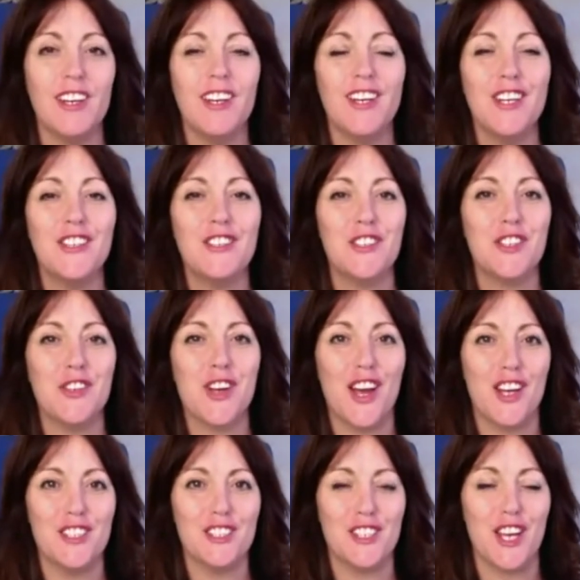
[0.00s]
to
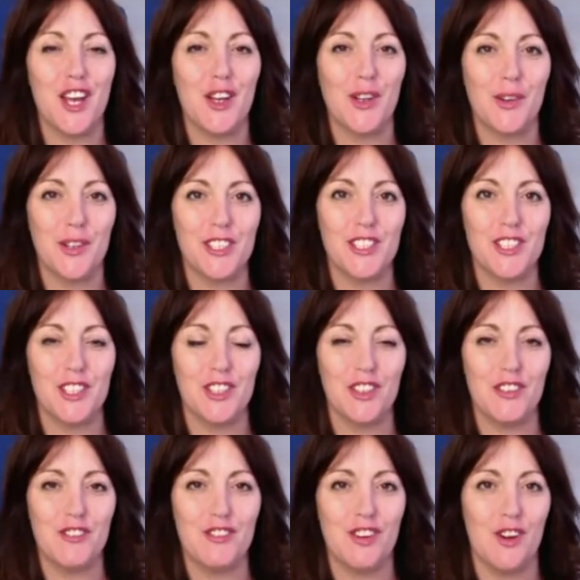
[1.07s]
answer a question
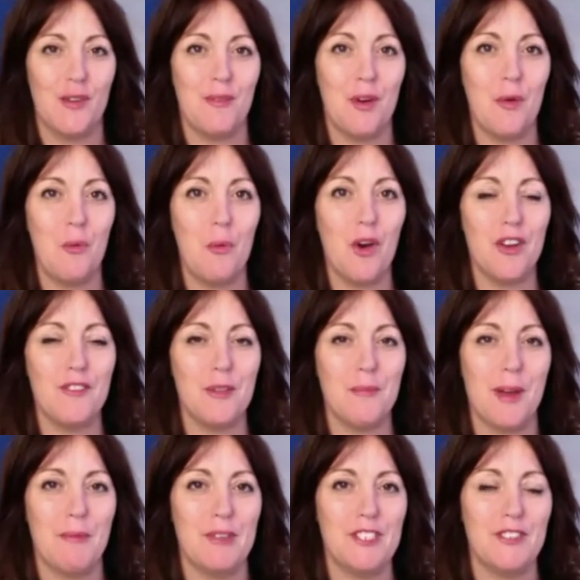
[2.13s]
from one of the
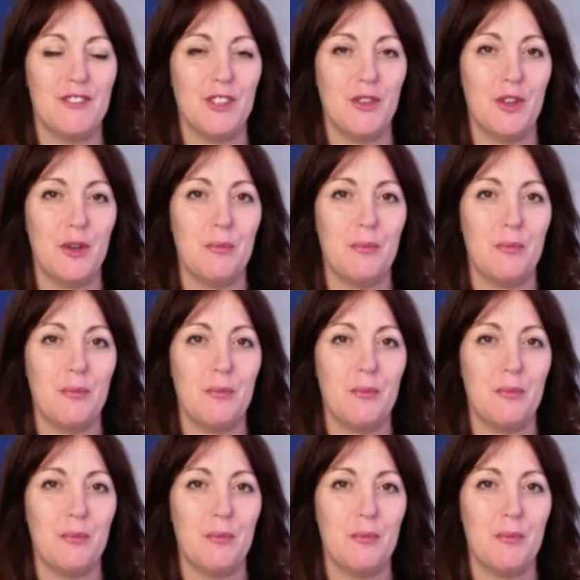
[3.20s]
members of the group.